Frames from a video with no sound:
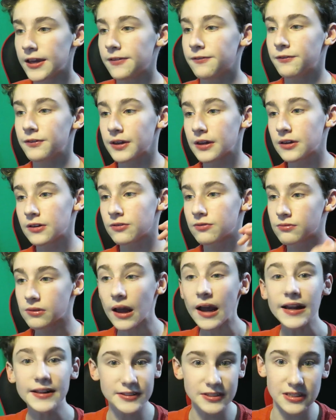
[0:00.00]
If you
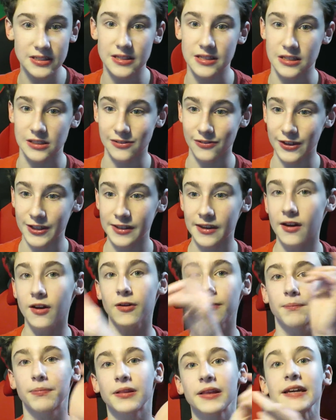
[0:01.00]
liked this
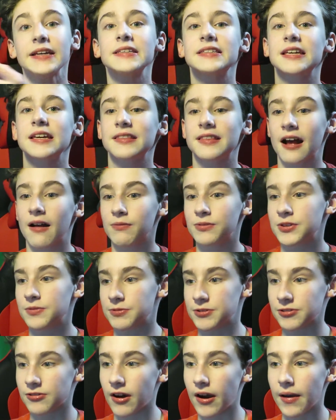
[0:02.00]
video, please hit that
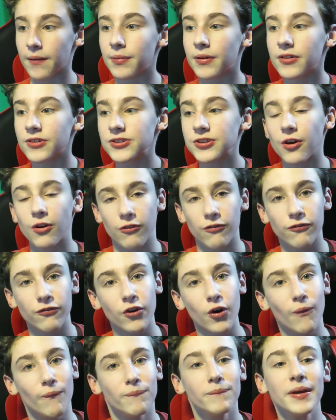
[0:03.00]
subscribe. So
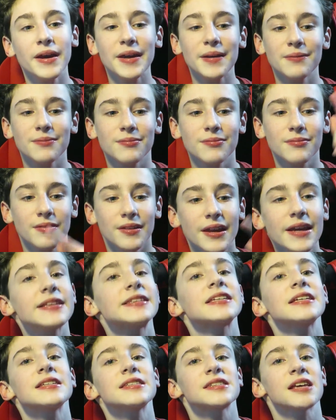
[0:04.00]
from me,
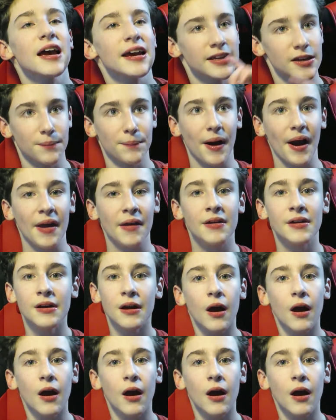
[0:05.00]
it is a goodbye.